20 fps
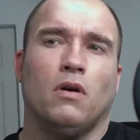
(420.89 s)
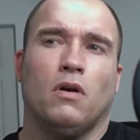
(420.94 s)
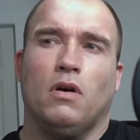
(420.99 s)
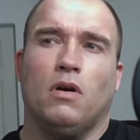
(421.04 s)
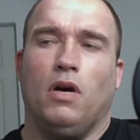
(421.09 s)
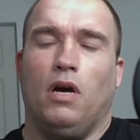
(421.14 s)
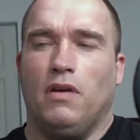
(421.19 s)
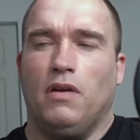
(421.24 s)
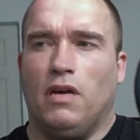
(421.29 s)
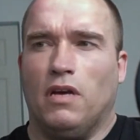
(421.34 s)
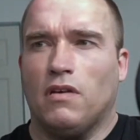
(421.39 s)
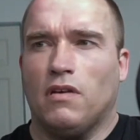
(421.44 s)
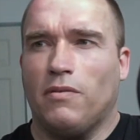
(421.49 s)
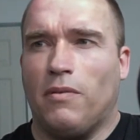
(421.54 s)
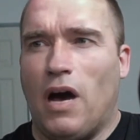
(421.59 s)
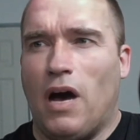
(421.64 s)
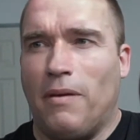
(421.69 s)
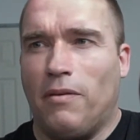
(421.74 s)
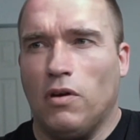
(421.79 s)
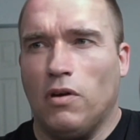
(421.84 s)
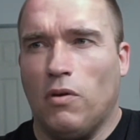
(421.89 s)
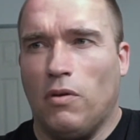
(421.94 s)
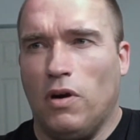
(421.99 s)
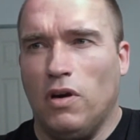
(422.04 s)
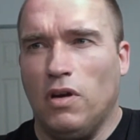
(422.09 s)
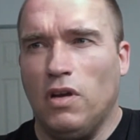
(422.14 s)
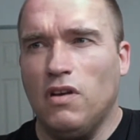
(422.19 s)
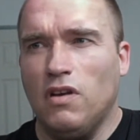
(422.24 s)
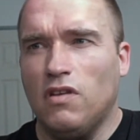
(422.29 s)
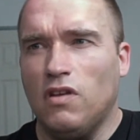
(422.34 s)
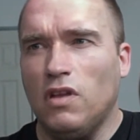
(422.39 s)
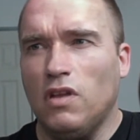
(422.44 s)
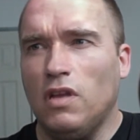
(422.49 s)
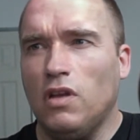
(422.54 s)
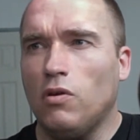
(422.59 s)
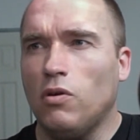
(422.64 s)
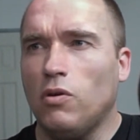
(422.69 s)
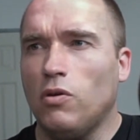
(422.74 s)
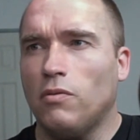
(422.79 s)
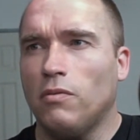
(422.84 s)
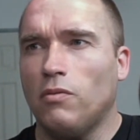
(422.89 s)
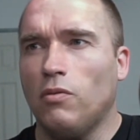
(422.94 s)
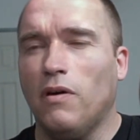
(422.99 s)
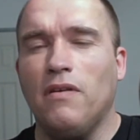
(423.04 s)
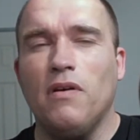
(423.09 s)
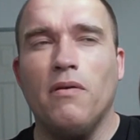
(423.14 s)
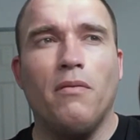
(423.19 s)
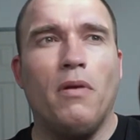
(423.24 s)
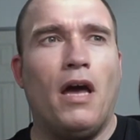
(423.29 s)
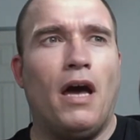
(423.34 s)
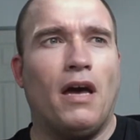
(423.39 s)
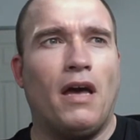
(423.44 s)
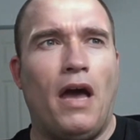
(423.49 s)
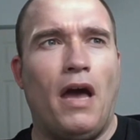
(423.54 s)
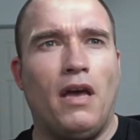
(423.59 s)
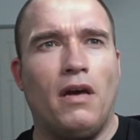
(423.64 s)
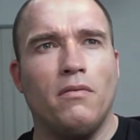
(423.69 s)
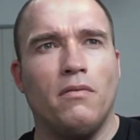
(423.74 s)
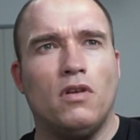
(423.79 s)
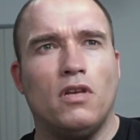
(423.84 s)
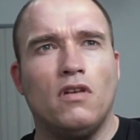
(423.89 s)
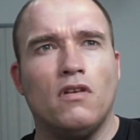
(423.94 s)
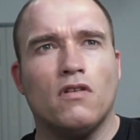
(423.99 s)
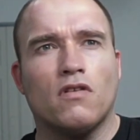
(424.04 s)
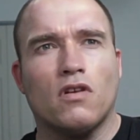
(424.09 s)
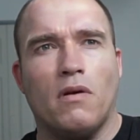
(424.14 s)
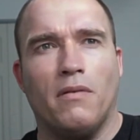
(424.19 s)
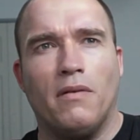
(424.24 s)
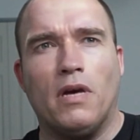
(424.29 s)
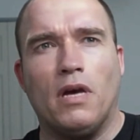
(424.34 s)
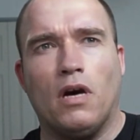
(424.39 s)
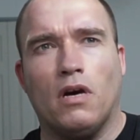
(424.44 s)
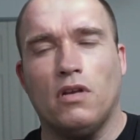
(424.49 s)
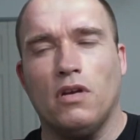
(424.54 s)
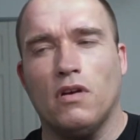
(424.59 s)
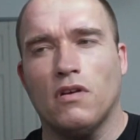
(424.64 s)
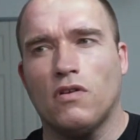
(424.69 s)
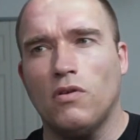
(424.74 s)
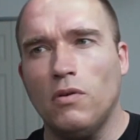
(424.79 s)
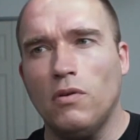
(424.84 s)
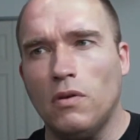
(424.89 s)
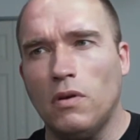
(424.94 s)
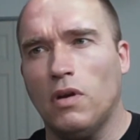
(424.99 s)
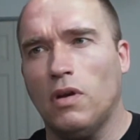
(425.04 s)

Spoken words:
And that's a popular one. He's in the new movie Black Adam that is coming out here soon.